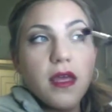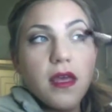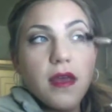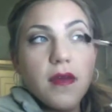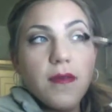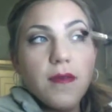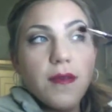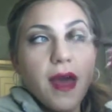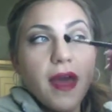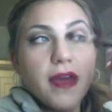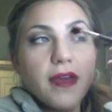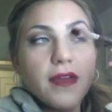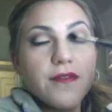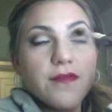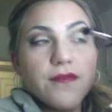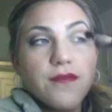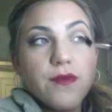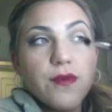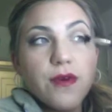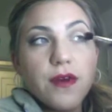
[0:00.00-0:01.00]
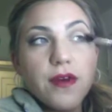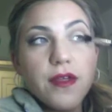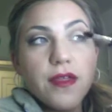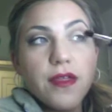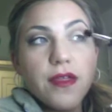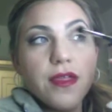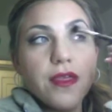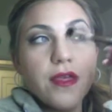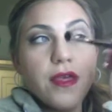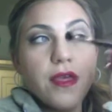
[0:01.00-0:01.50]
back and
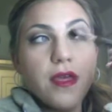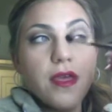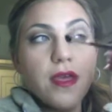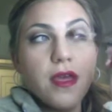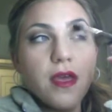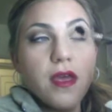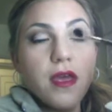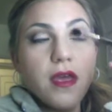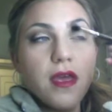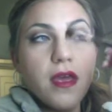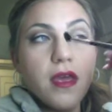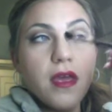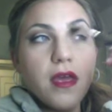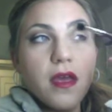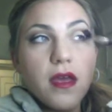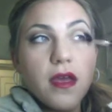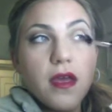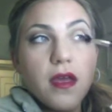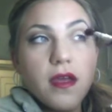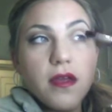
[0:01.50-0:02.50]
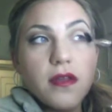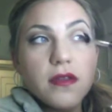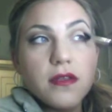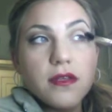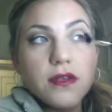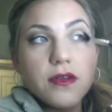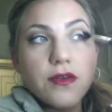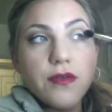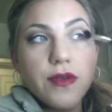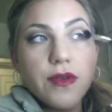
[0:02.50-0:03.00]
forth
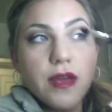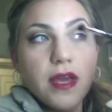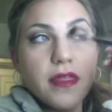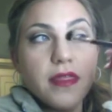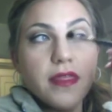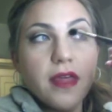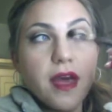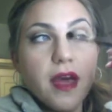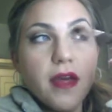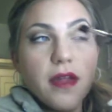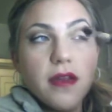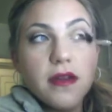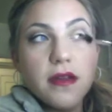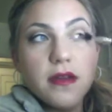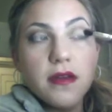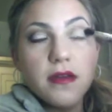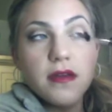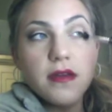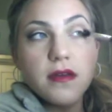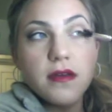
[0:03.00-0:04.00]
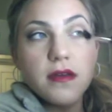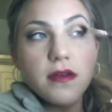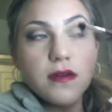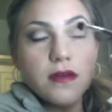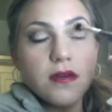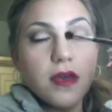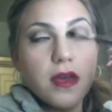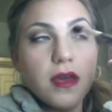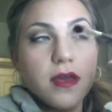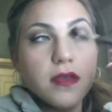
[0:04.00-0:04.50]
to create that.
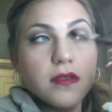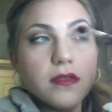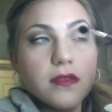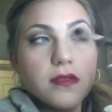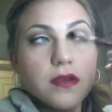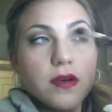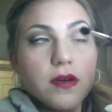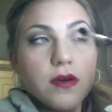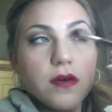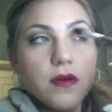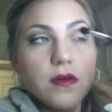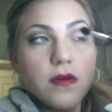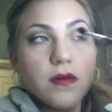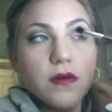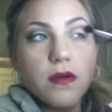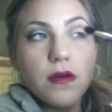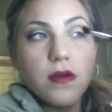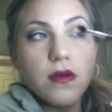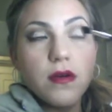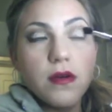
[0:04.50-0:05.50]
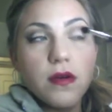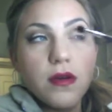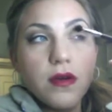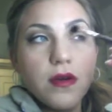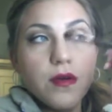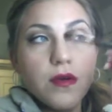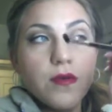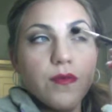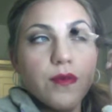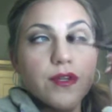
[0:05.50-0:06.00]
Okay, so
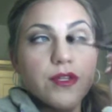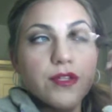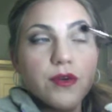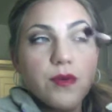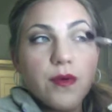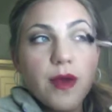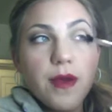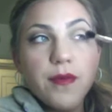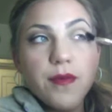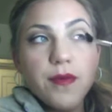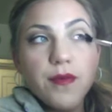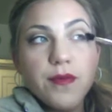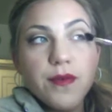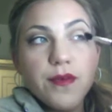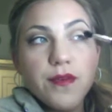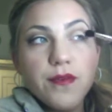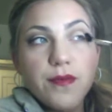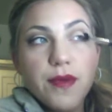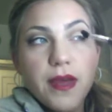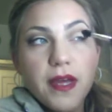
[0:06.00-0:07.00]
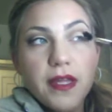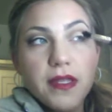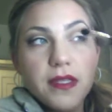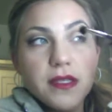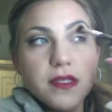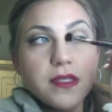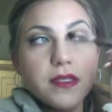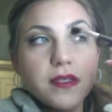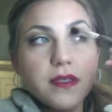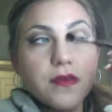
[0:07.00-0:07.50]
windshield wiper
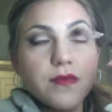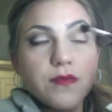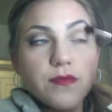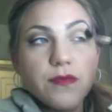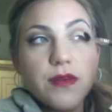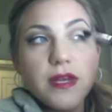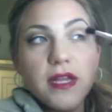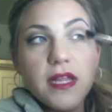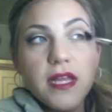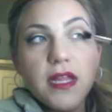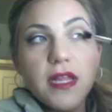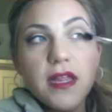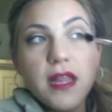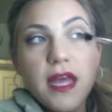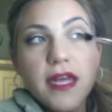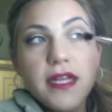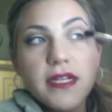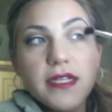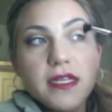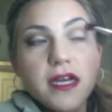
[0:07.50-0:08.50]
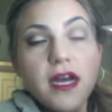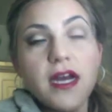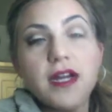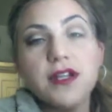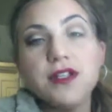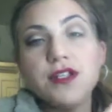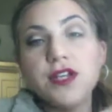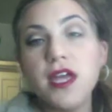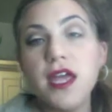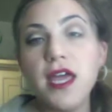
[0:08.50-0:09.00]
movements, really light
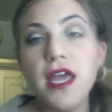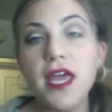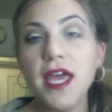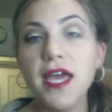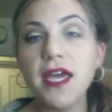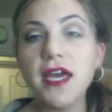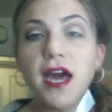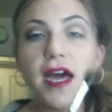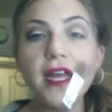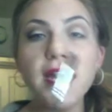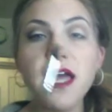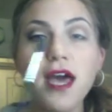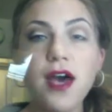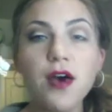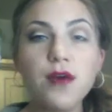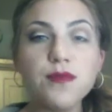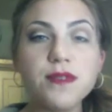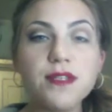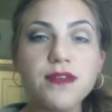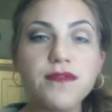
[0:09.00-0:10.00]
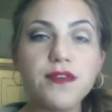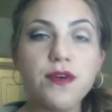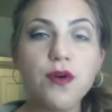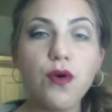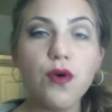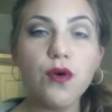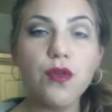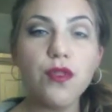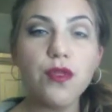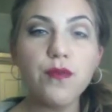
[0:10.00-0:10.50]
touch. It kind of helps if you
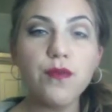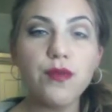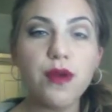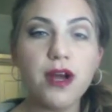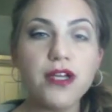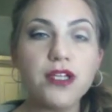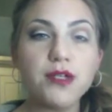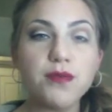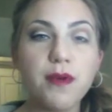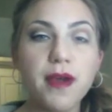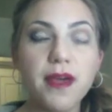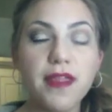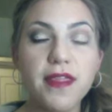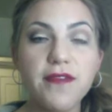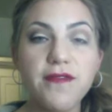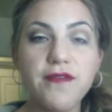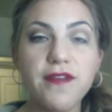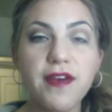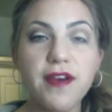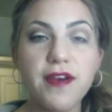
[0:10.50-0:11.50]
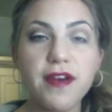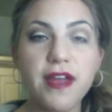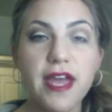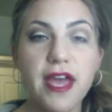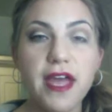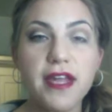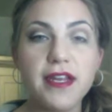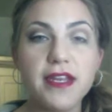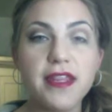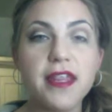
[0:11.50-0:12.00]
hold the brush by the very
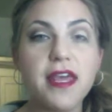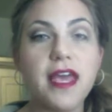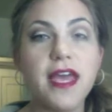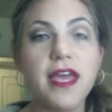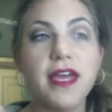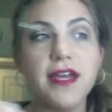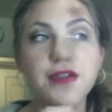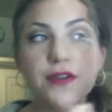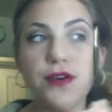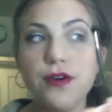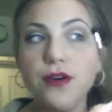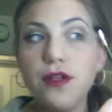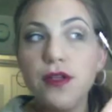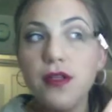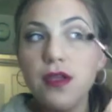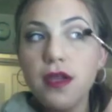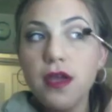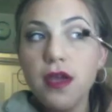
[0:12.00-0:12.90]
end of the handle.